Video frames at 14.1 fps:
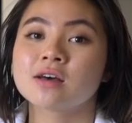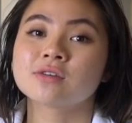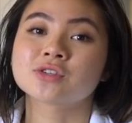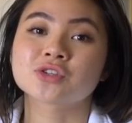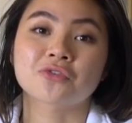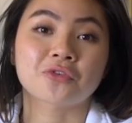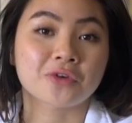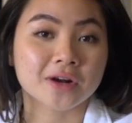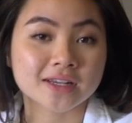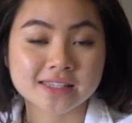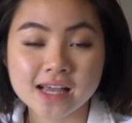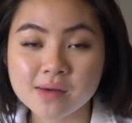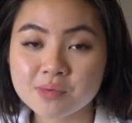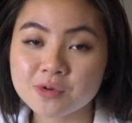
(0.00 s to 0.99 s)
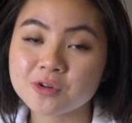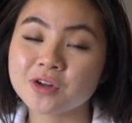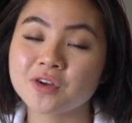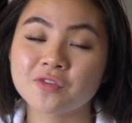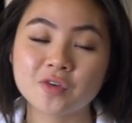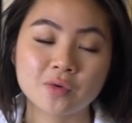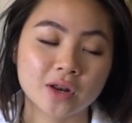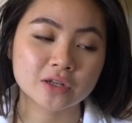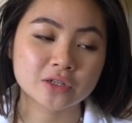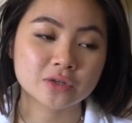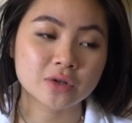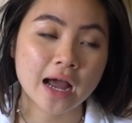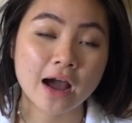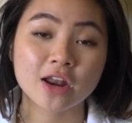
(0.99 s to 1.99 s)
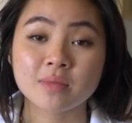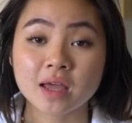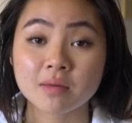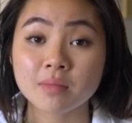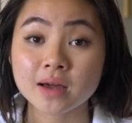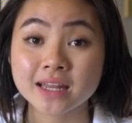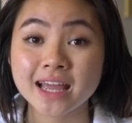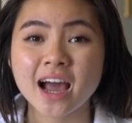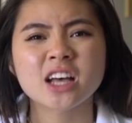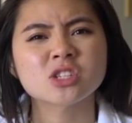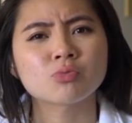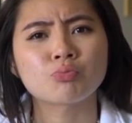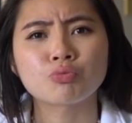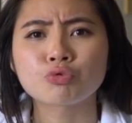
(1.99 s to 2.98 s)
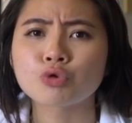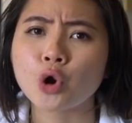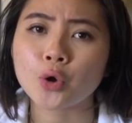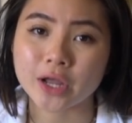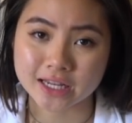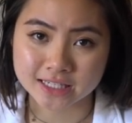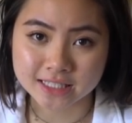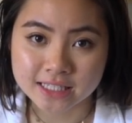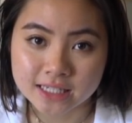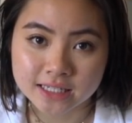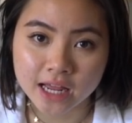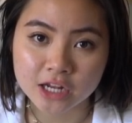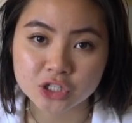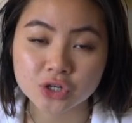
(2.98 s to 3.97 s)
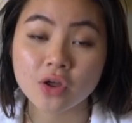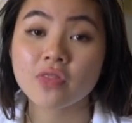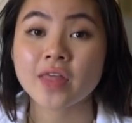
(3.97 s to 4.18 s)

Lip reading: So for example, if you do how to make money as a broke teenager,